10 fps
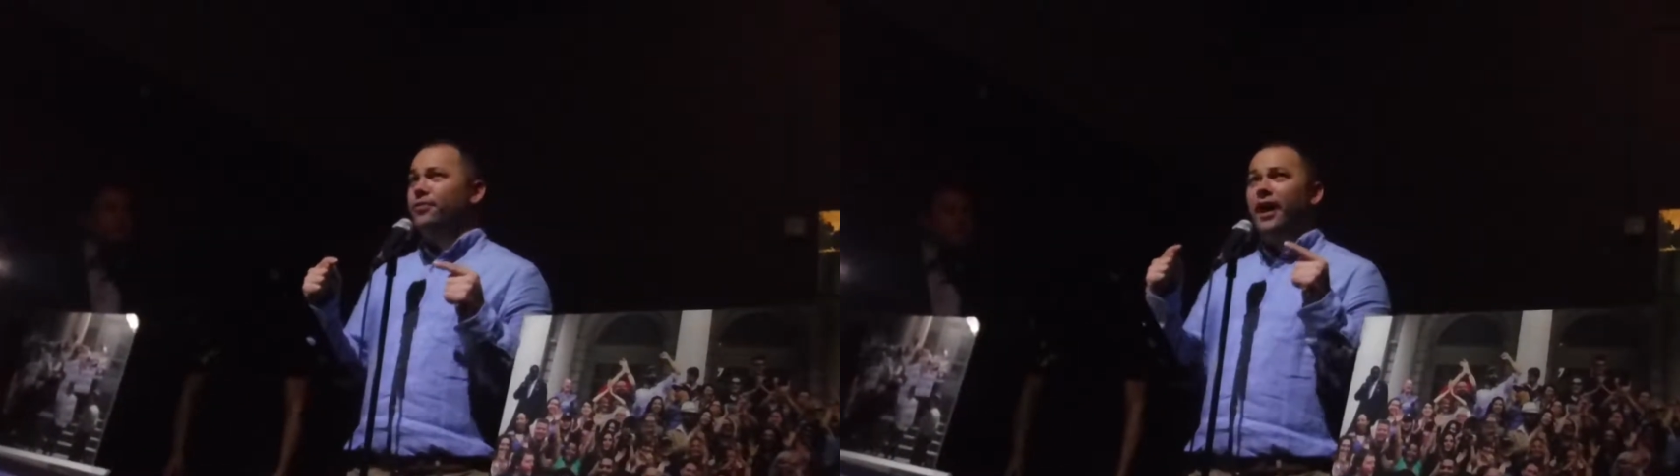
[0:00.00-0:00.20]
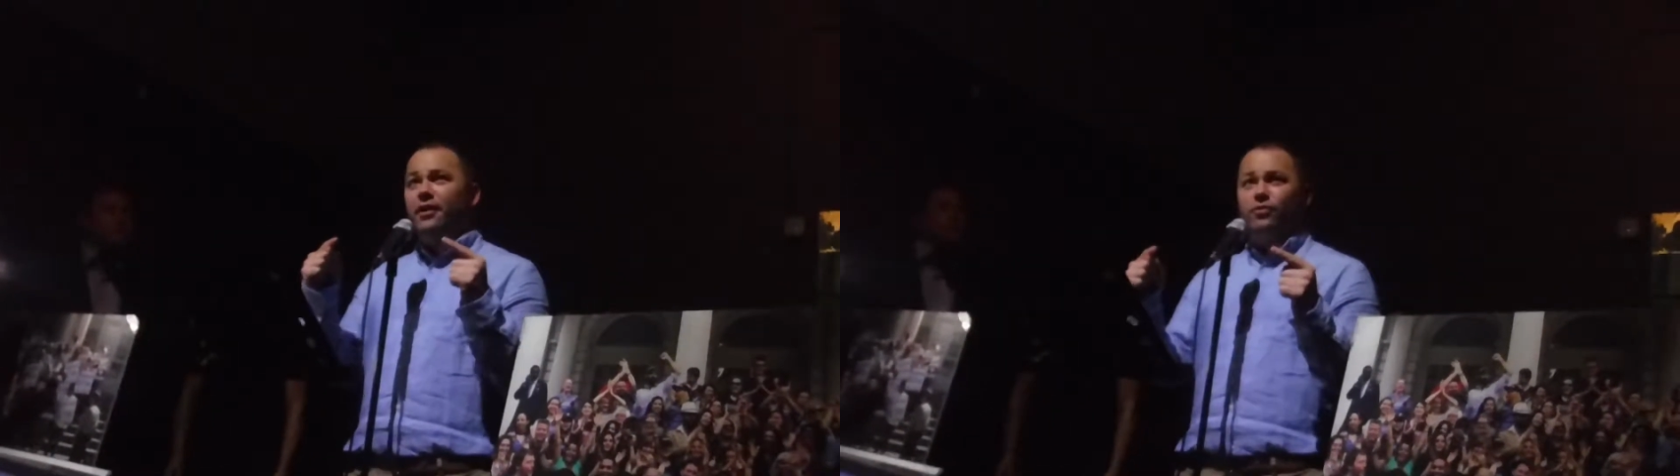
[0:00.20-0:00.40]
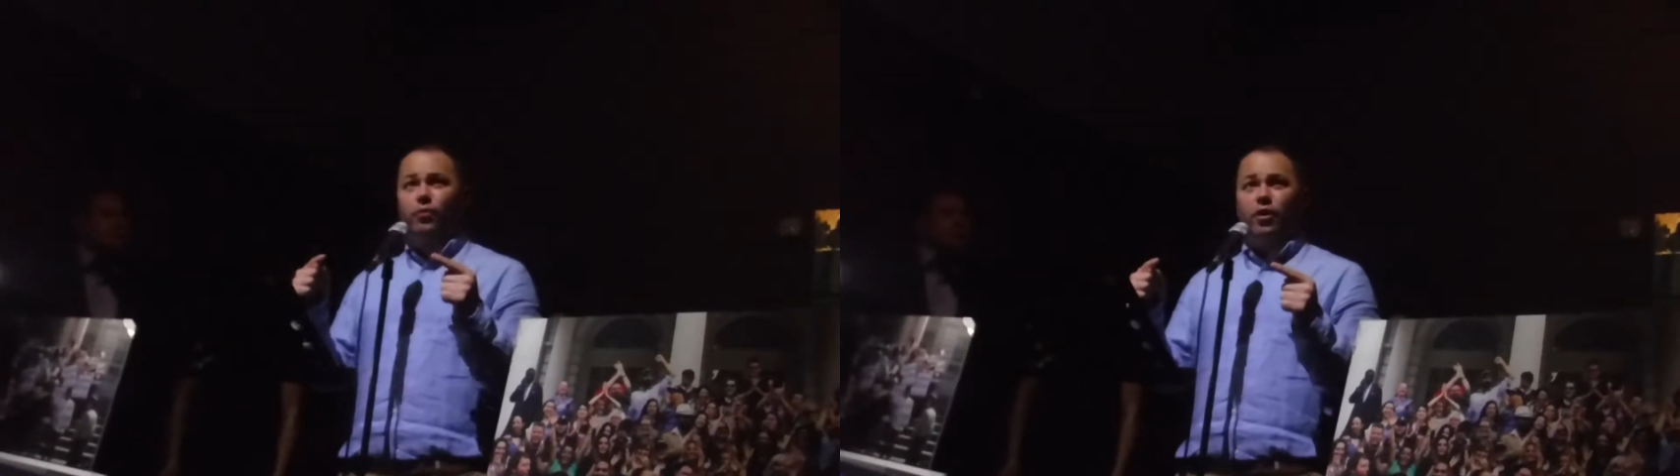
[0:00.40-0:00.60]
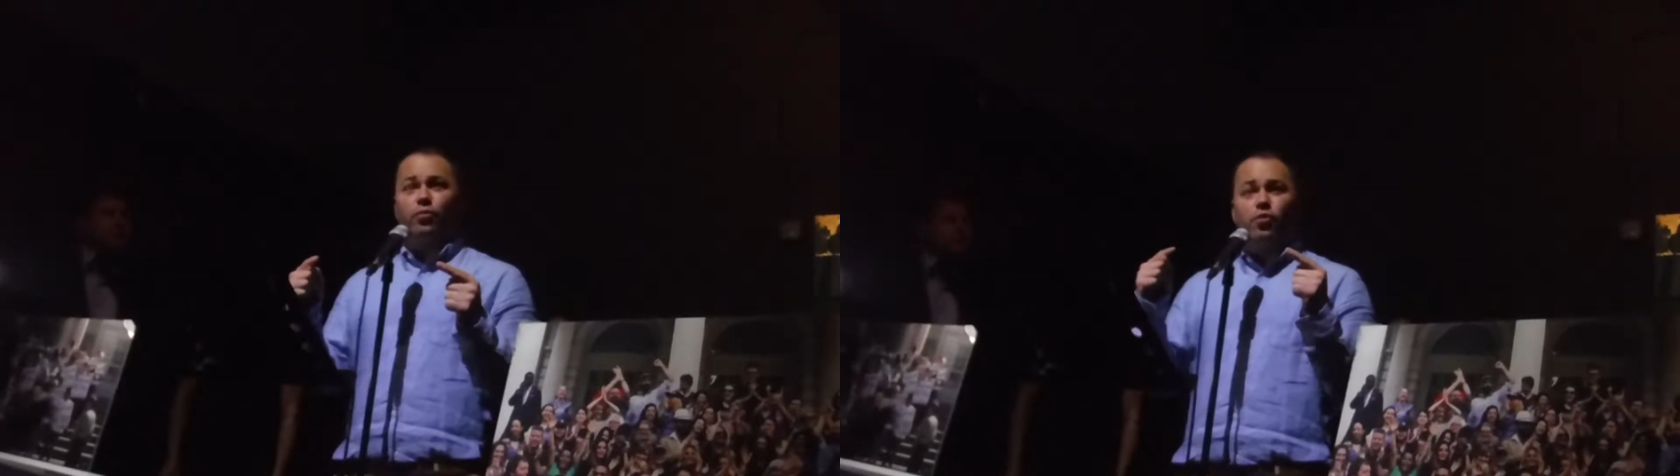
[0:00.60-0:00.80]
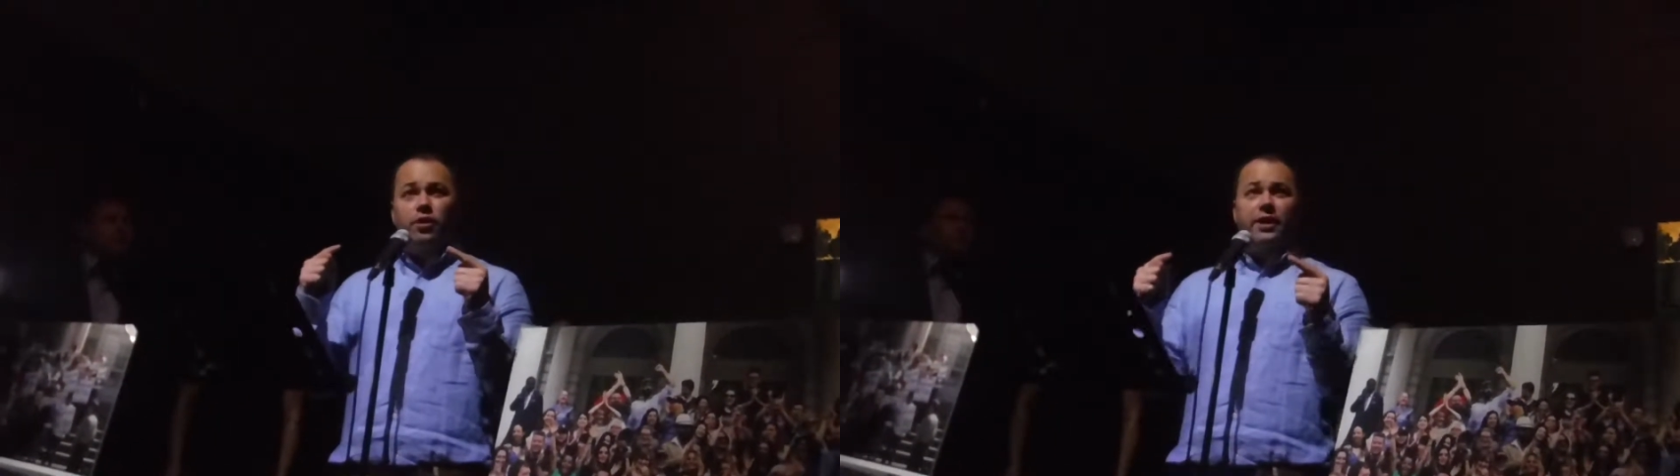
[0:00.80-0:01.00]
That is what
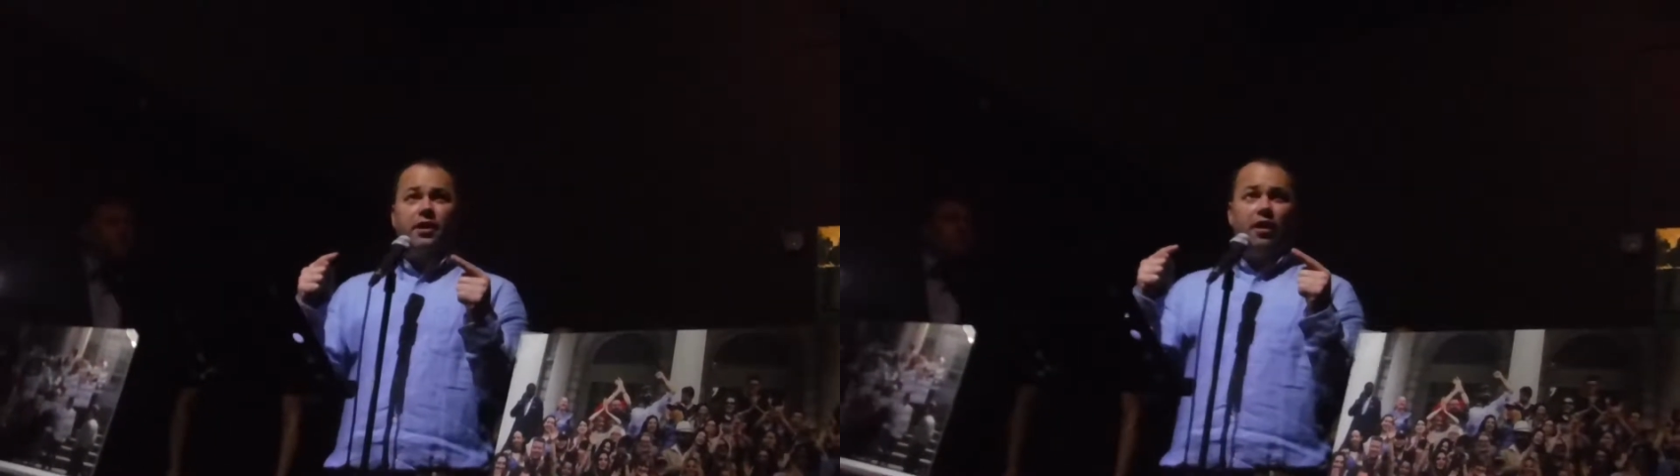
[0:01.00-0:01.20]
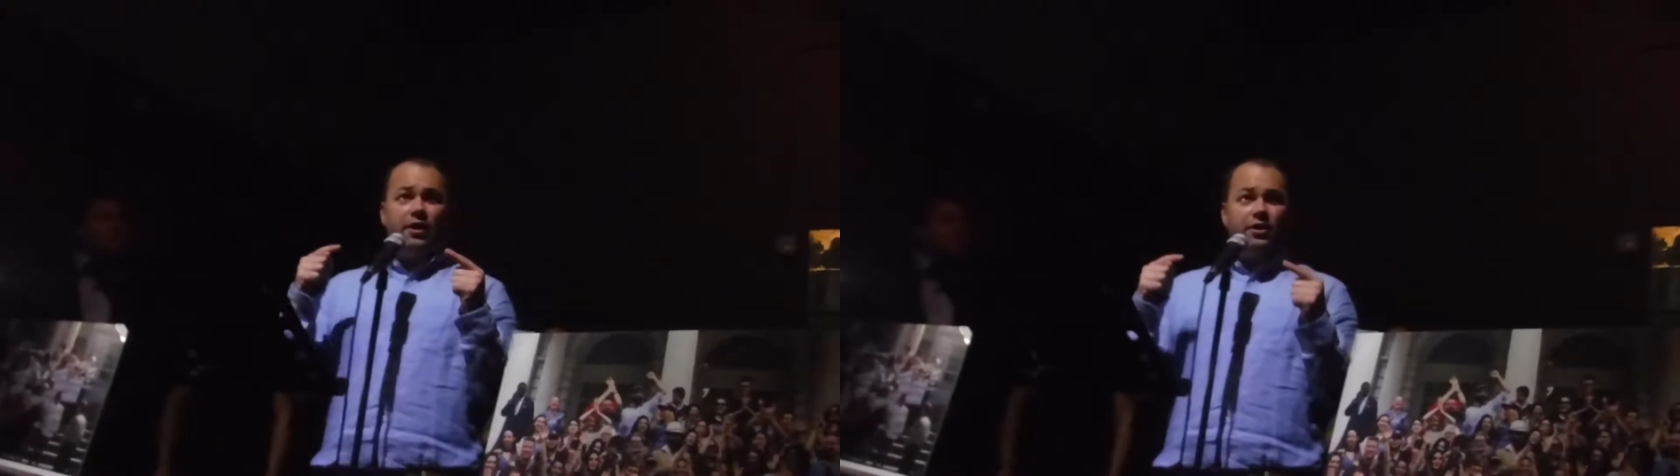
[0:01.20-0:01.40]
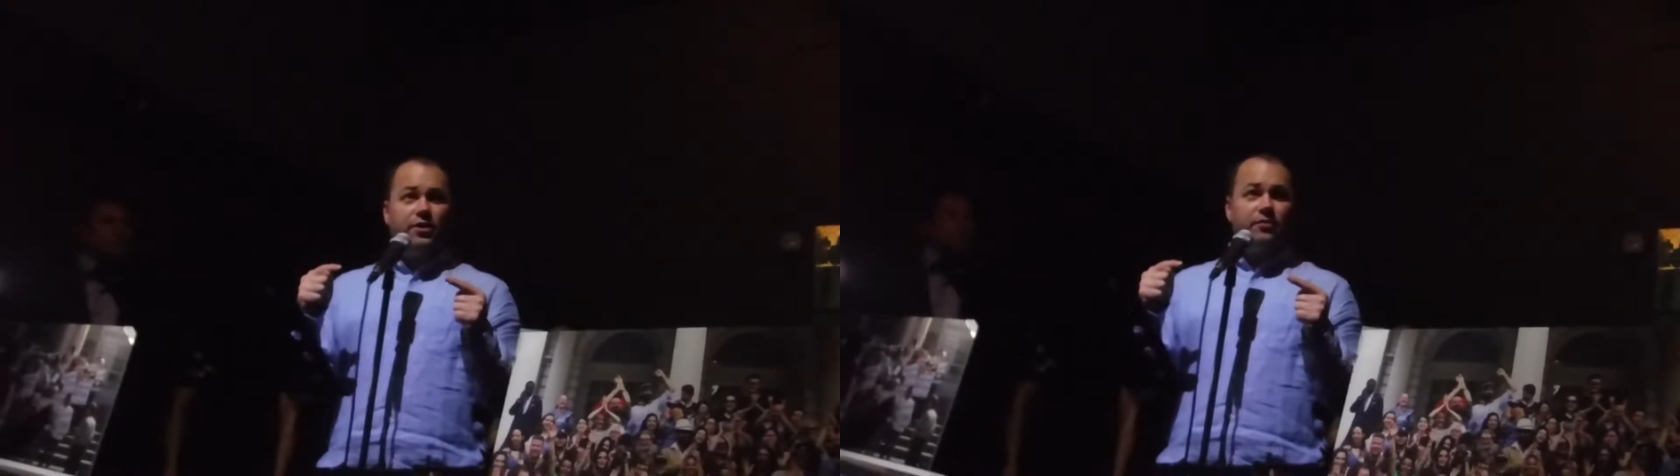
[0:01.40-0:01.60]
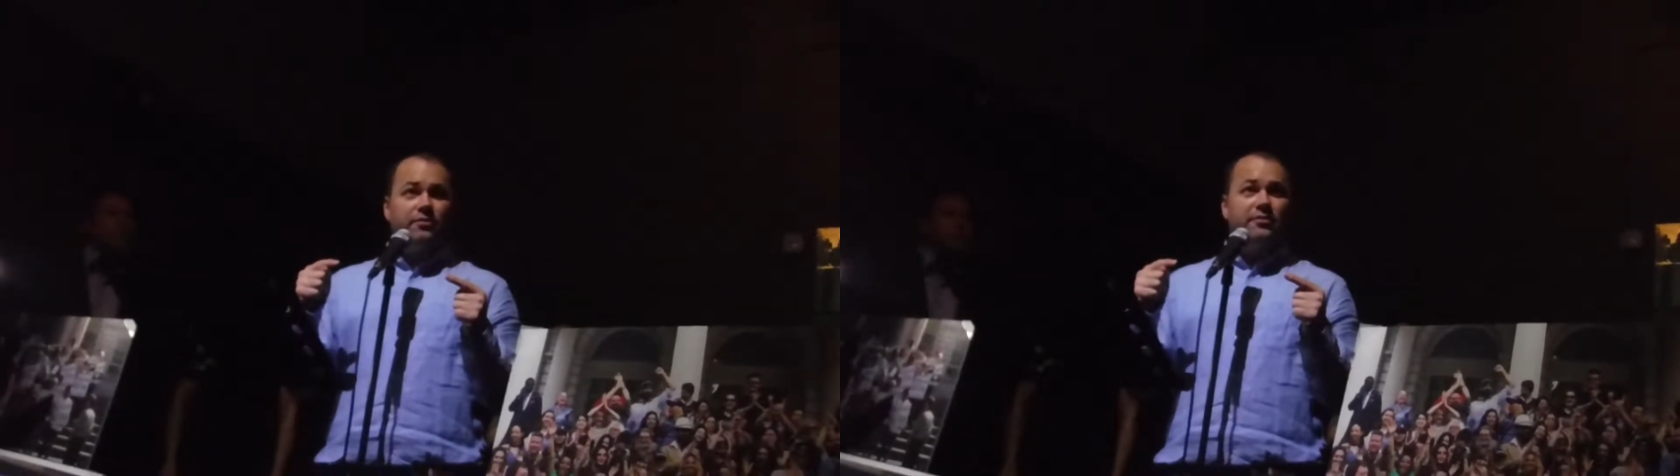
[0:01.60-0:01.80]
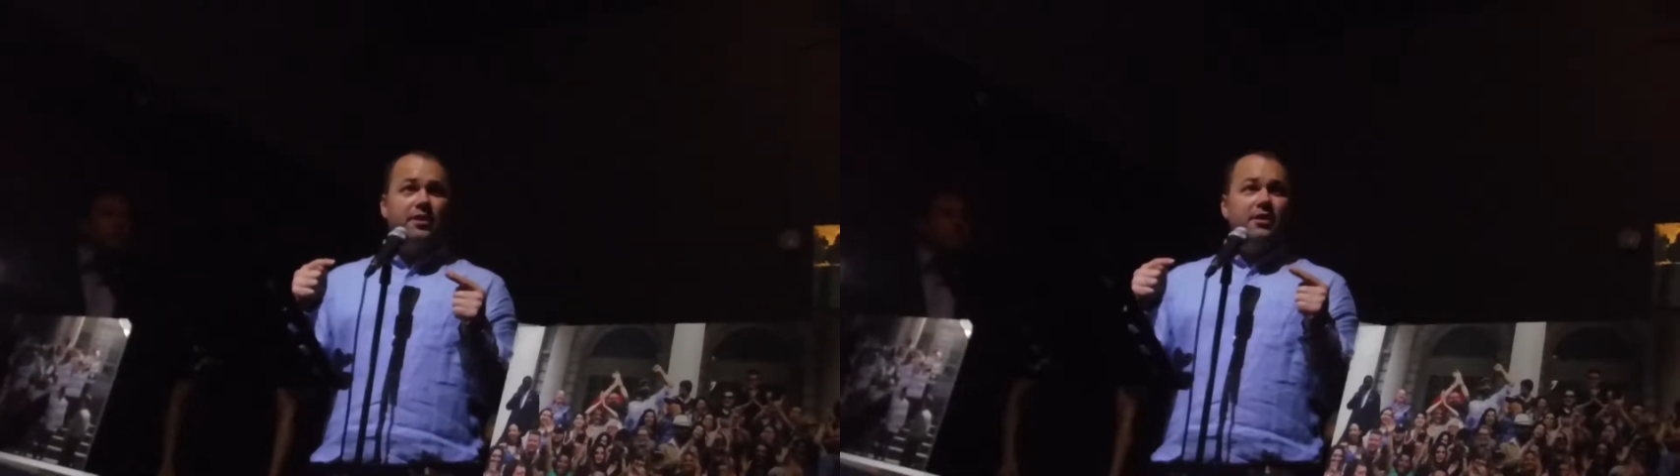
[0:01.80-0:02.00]
working on
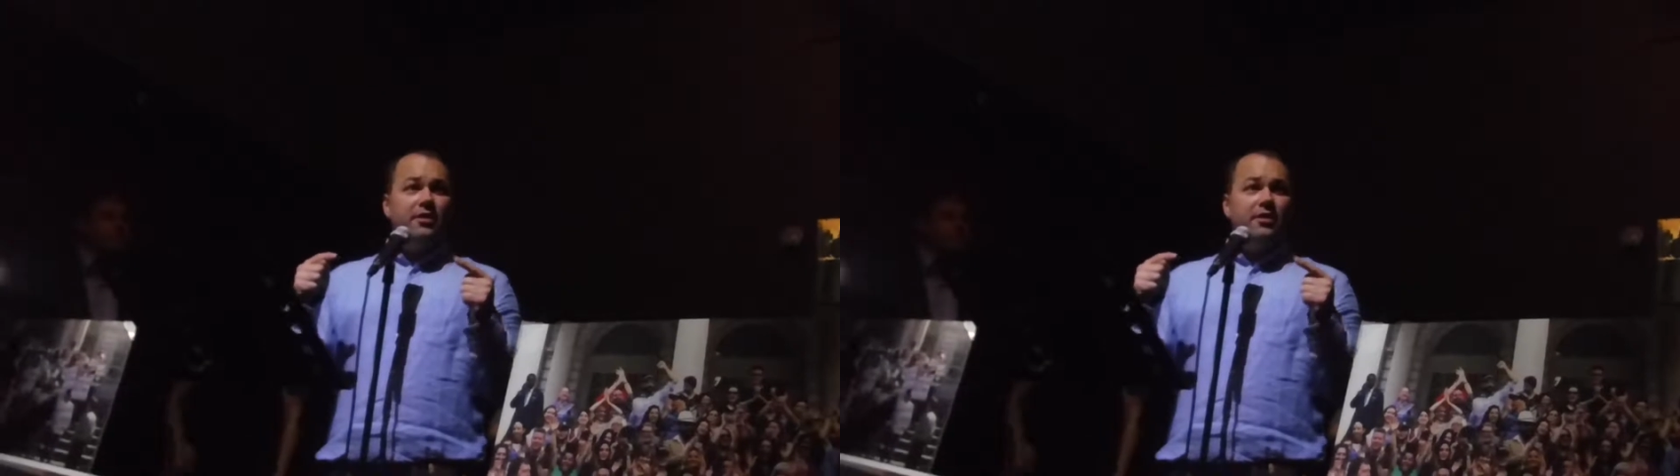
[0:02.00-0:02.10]
issues